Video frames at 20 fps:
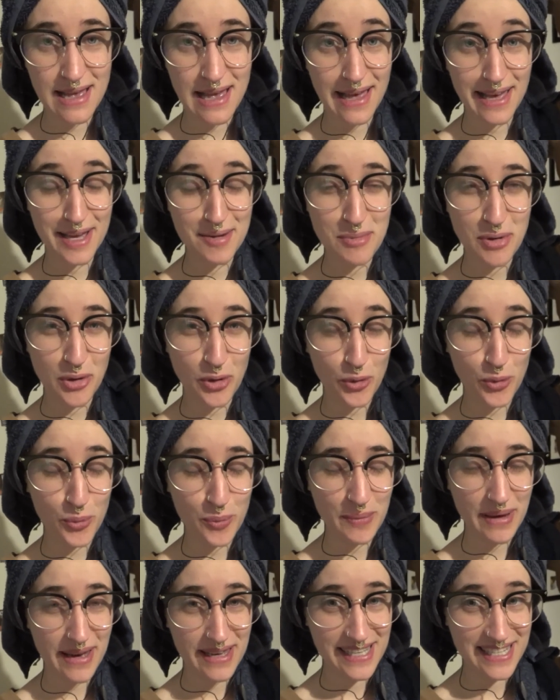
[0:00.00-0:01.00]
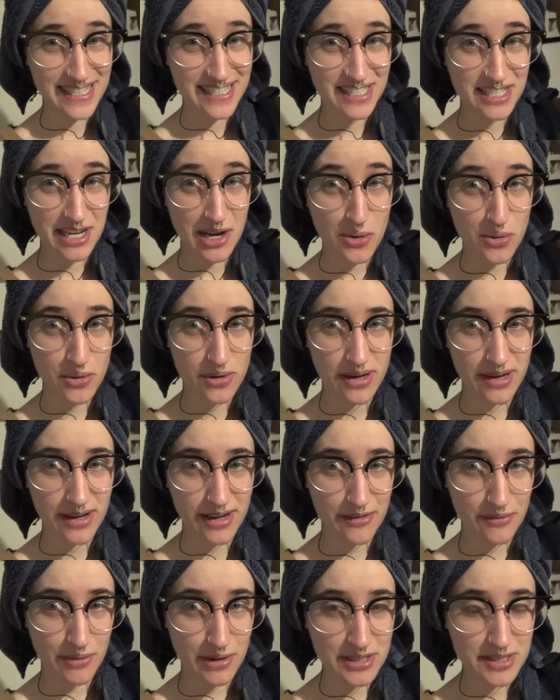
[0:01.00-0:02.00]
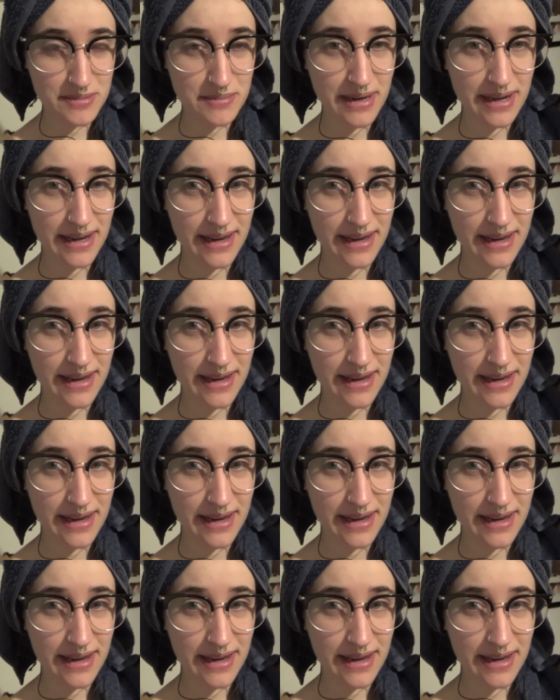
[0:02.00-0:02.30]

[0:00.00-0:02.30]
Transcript: I am home, I had a shower and I washed my